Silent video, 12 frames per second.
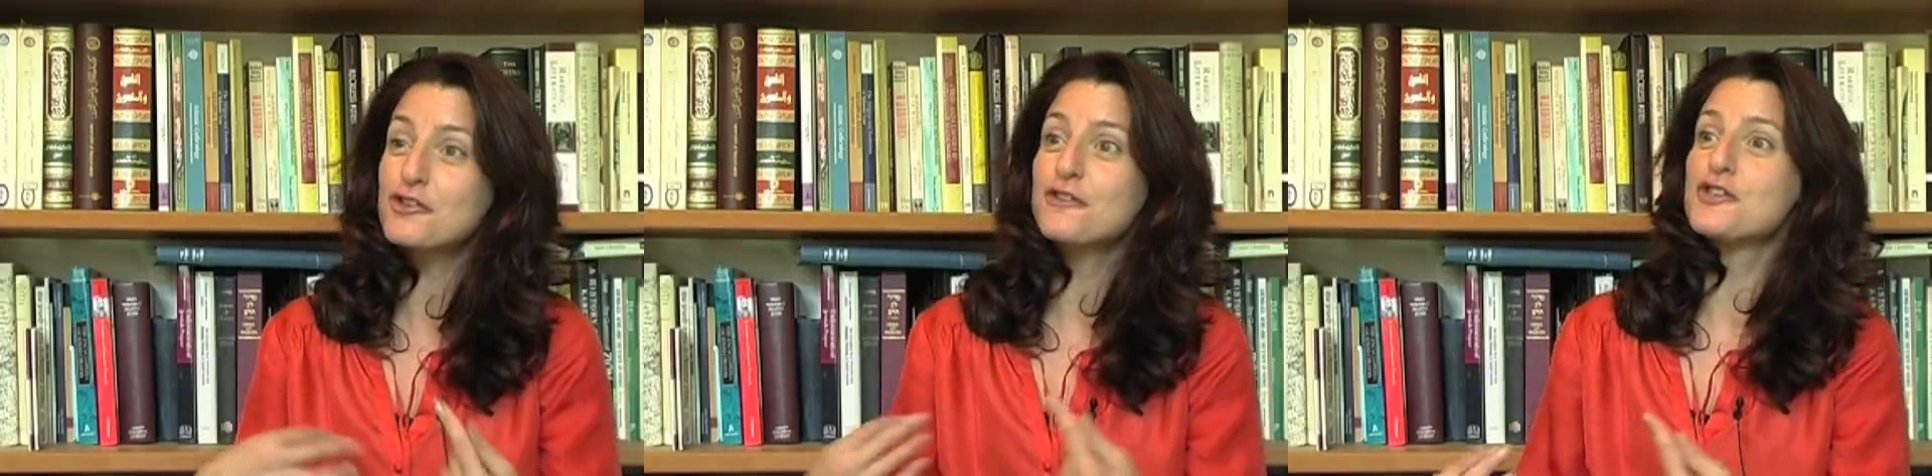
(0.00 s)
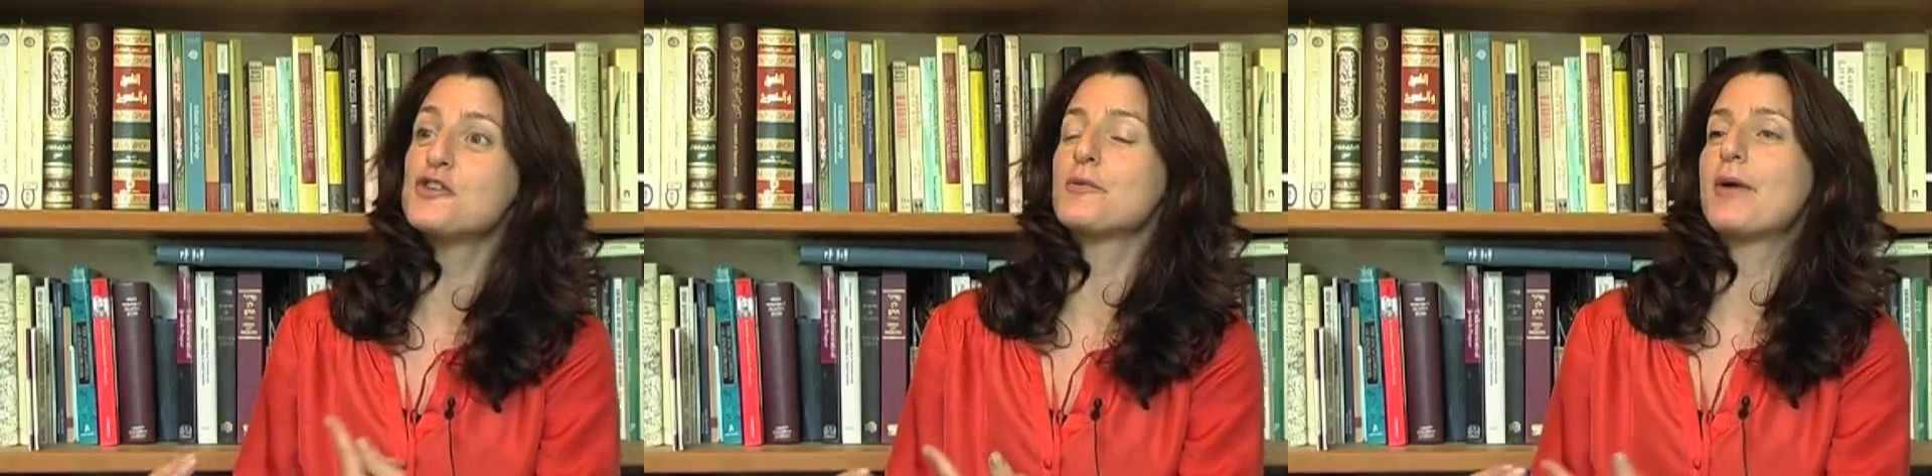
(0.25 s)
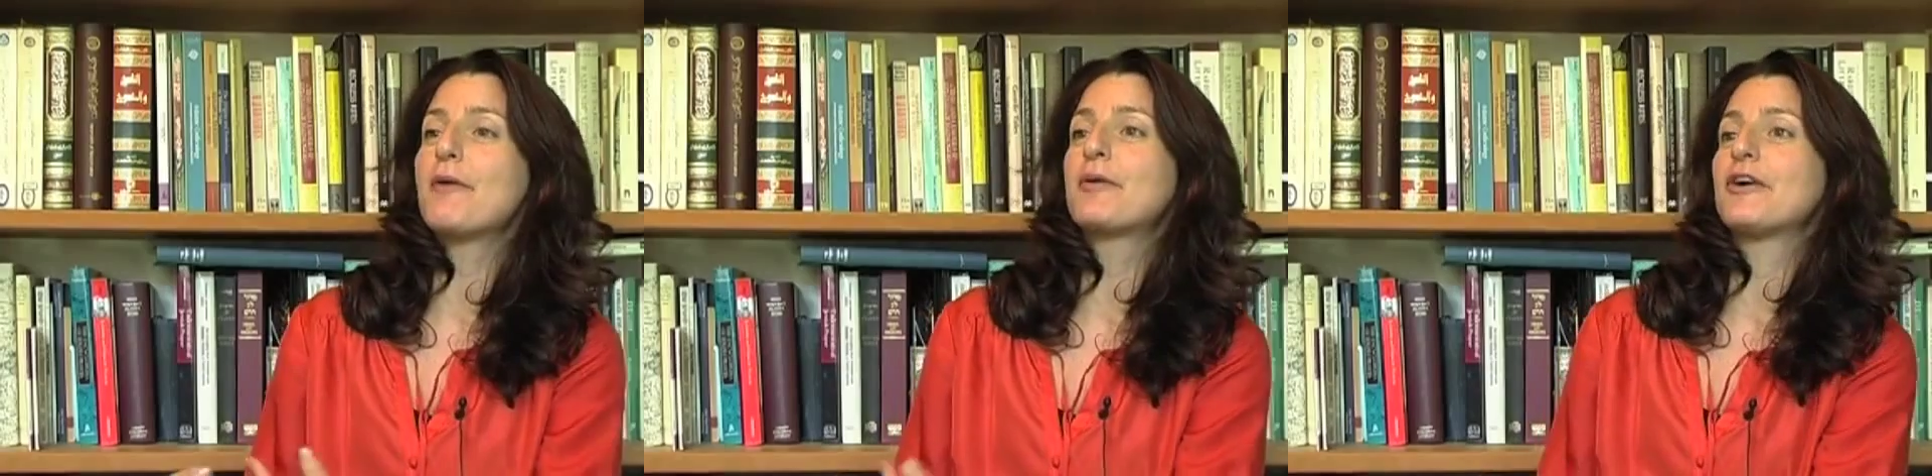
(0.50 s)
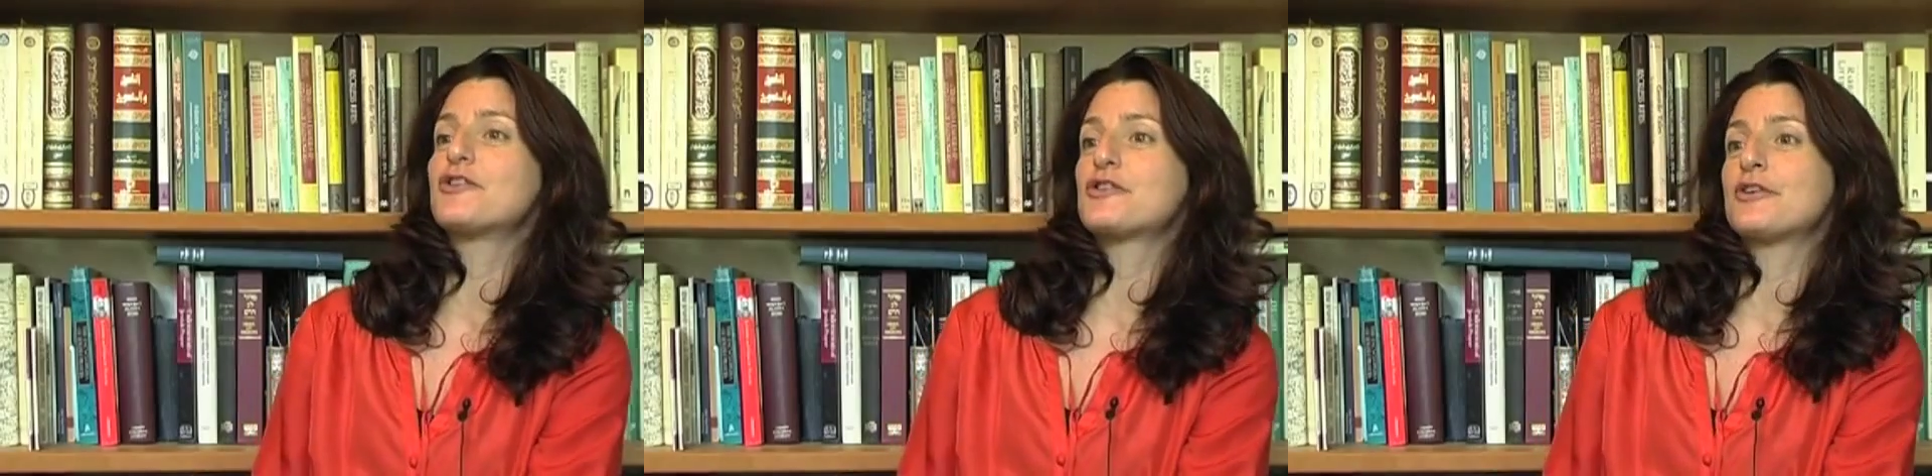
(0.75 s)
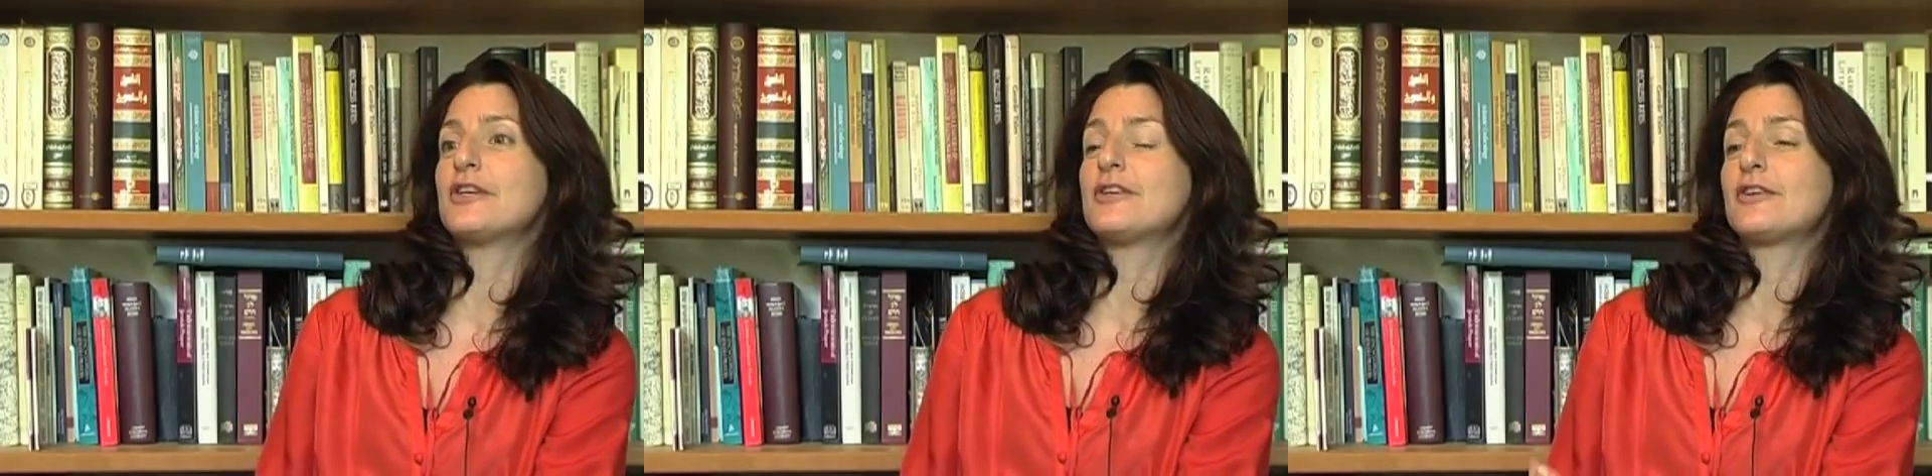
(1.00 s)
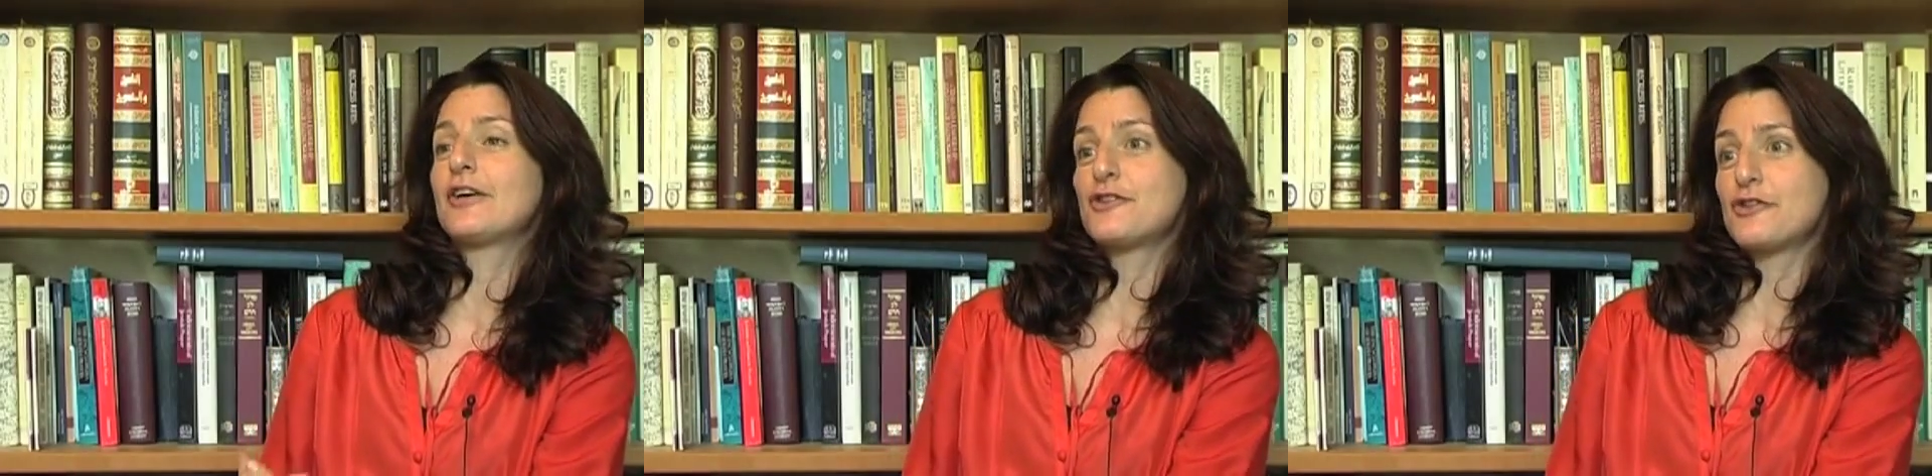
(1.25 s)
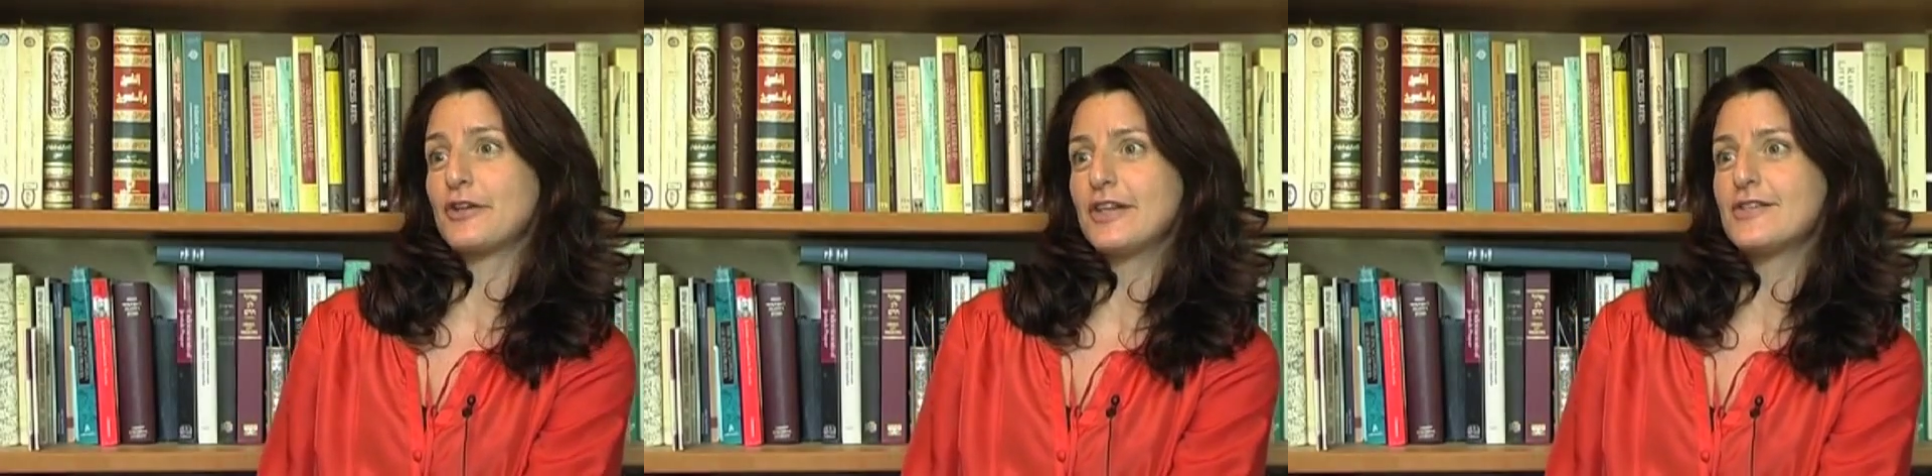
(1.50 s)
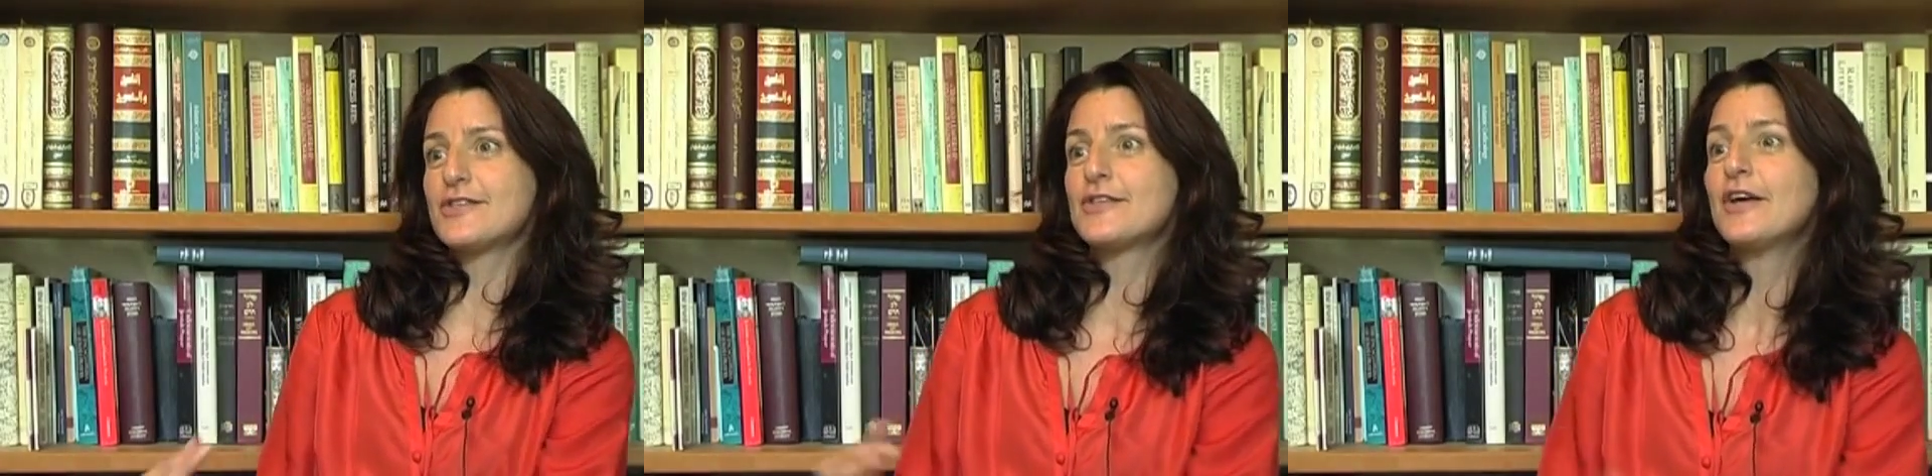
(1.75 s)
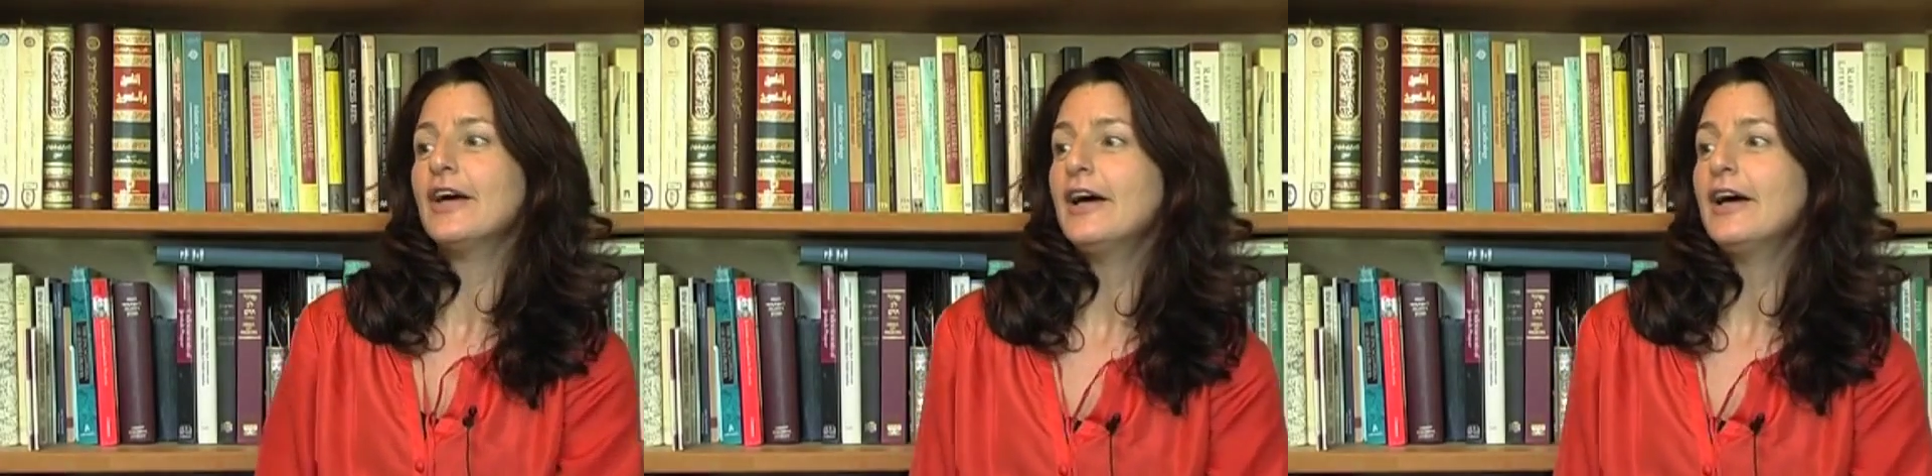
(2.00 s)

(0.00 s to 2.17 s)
of Jews from Arab countries